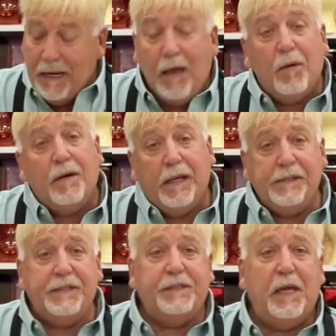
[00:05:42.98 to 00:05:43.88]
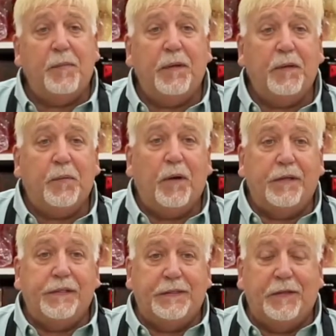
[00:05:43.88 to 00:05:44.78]
Now our next step in the
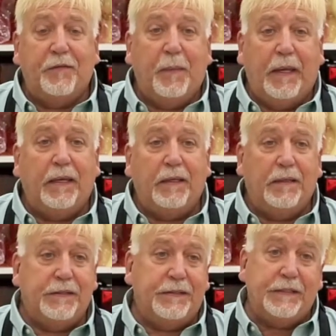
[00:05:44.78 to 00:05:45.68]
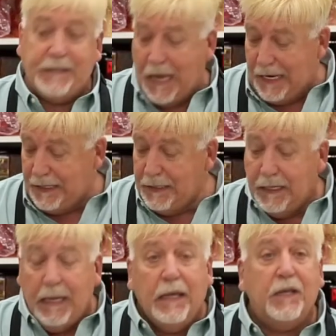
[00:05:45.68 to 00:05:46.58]
process of making this design
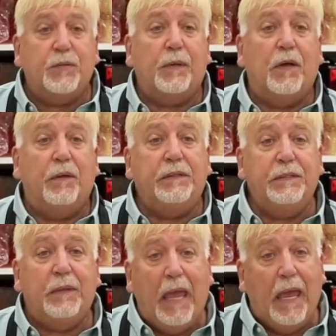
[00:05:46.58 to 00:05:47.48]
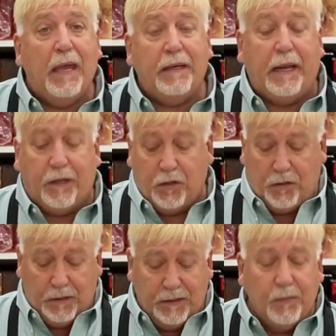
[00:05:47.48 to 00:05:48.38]
is we're going to add a
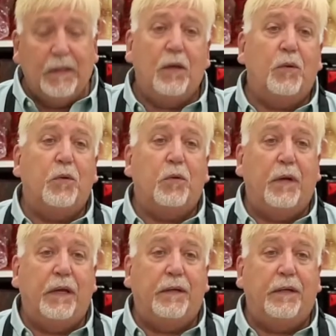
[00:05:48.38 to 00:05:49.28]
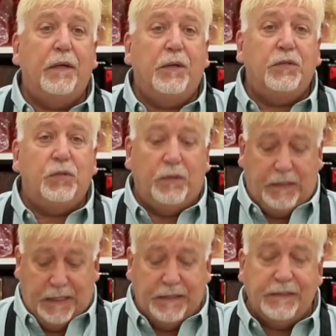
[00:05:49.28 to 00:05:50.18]
curly willow grid to the
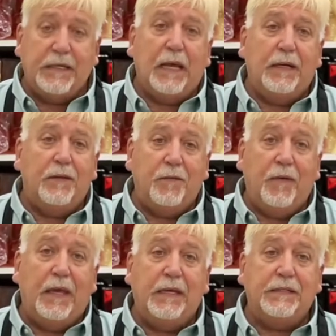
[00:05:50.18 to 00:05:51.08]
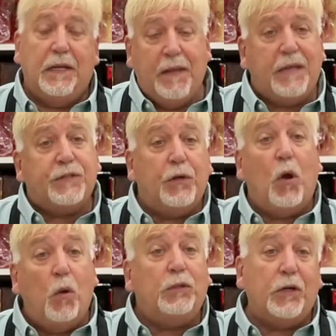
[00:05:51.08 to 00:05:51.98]
inside of the vase, and that's going
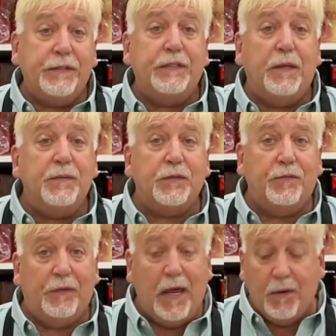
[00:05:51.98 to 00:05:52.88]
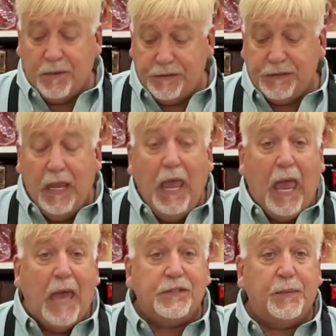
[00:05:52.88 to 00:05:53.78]
to hold our stems of flowers
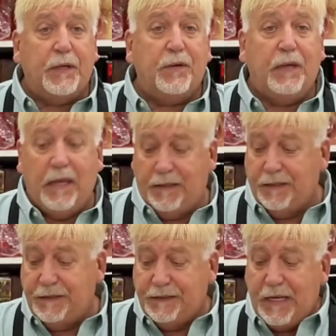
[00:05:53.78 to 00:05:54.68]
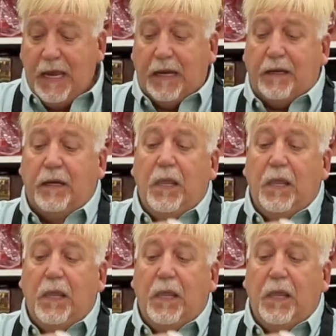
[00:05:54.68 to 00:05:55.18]
as we create the design.